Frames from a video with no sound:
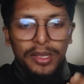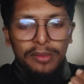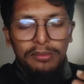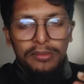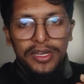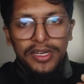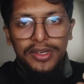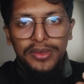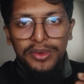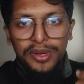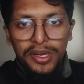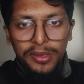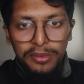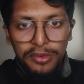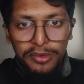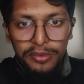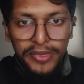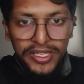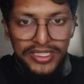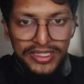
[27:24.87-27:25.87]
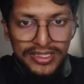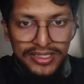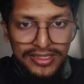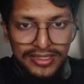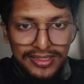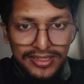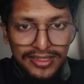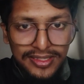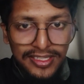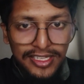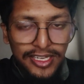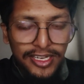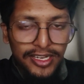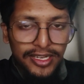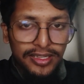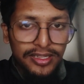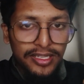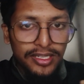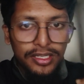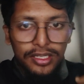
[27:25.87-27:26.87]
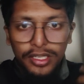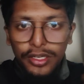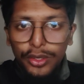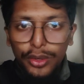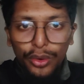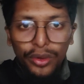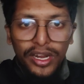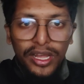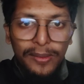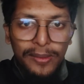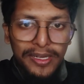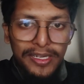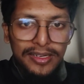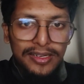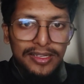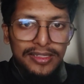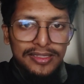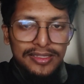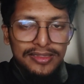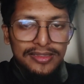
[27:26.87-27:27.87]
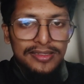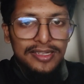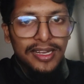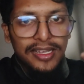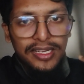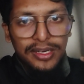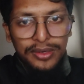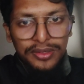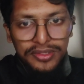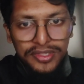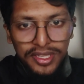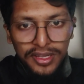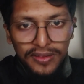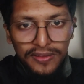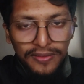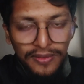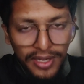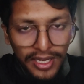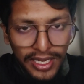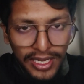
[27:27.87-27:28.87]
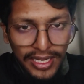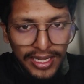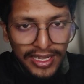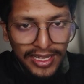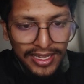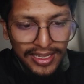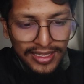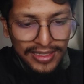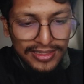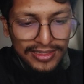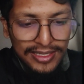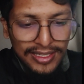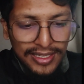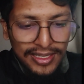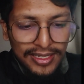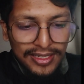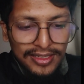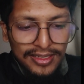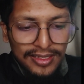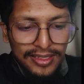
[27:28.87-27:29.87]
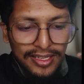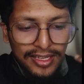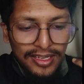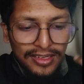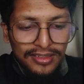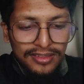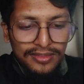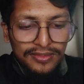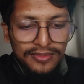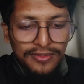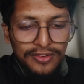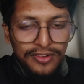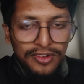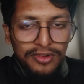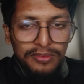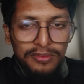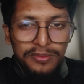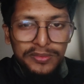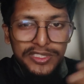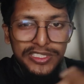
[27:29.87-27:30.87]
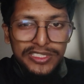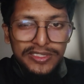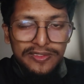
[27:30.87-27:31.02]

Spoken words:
But what about machines? They don't have intelligence like ourselves. They learn from